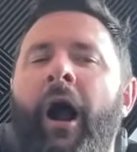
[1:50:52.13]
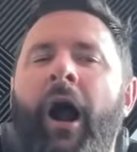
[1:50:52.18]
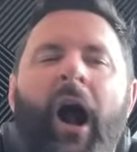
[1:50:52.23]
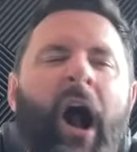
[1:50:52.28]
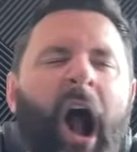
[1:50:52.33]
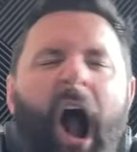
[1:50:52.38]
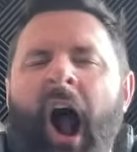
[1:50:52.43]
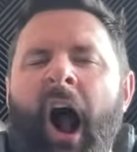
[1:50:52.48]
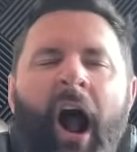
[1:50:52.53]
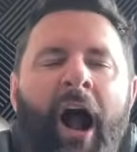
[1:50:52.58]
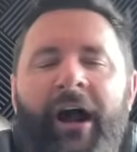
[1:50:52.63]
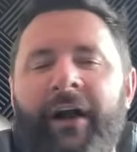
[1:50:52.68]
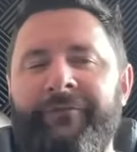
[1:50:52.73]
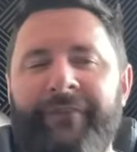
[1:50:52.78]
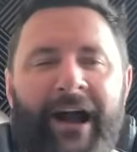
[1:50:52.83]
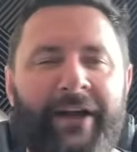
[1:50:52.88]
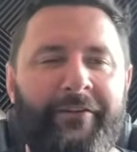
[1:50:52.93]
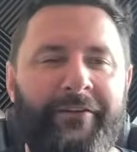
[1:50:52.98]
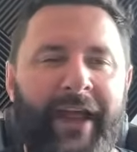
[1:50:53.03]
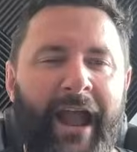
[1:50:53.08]

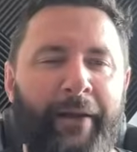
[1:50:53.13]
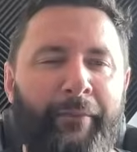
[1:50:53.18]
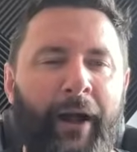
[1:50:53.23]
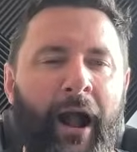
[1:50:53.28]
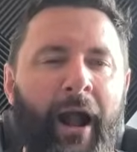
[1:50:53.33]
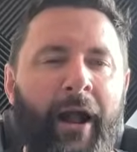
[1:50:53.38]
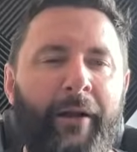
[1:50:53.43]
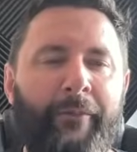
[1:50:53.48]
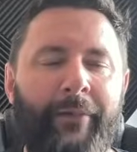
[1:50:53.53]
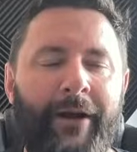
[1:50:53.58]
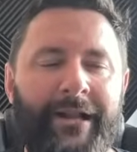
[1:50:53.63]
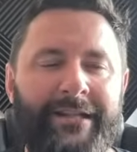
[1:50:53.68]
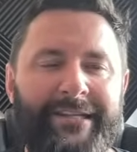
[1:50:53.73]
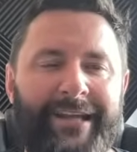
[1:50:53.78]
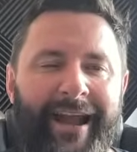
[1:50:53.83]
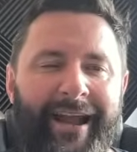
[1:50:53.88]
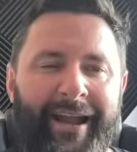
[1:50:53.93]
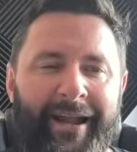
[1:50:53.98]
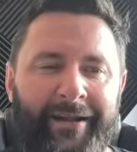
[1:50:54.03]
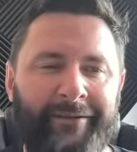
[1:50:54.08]
5 a.m. But,
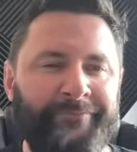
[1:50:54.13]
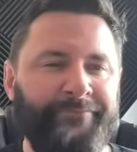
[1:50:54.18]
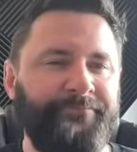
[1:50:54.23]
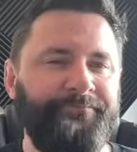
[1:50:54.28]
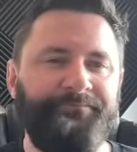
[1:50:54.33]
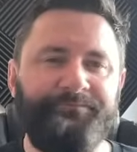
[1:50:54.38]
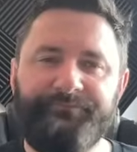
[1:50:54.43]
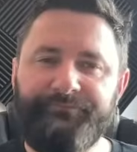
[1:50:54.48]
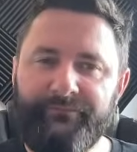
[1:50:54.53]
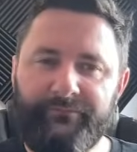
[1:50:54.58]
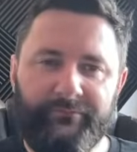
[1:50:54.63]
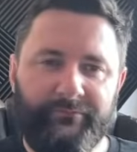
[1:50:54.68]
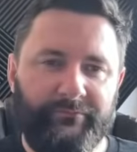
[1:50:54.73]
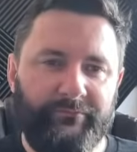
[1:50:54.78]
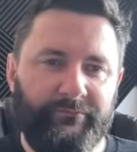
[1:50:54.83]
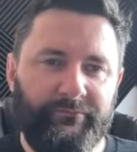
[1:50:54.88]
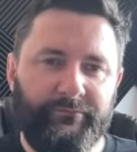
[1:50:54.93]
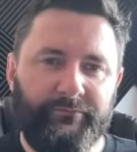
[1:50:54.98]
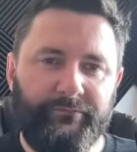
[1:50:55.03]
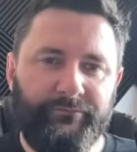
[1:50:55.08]

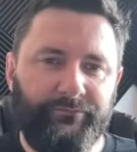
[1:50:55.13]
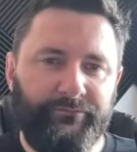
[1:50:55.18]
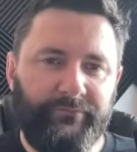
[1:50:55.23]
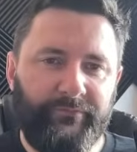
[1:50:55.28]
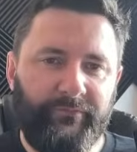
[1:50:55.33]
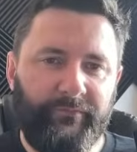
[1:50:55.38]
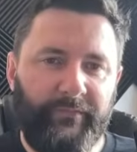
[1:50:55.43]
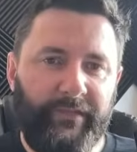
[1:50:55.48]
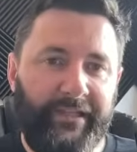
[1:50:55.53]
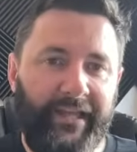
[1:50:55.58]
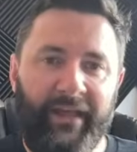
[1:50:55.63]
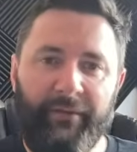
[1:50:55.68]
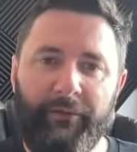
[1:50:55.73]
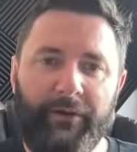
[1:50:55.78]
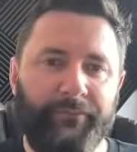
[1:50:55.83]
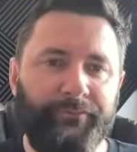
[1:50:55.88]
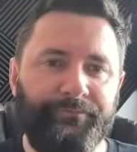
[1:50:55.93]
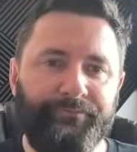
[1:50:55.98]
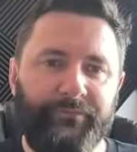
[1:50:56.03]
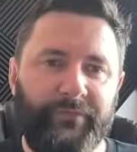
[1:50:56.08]
yeah,
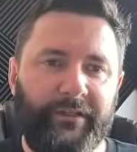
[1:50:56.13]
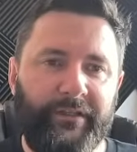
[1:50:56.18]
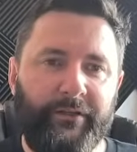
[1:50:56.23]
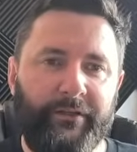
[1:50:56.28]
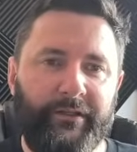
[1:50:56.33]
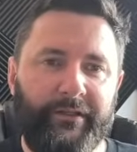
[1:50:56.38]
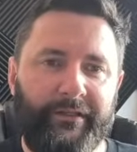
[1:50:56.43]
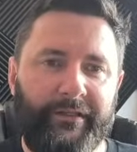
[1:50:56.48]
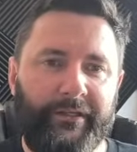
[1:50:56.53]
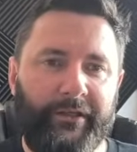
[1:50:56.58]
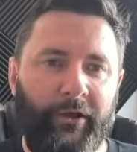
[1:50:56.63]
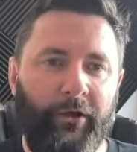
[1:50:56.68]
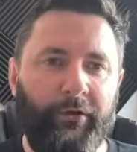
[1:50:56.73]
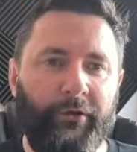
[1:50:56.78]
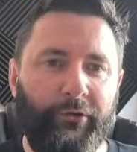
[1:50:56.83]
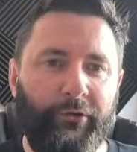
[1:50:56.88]
man. You can't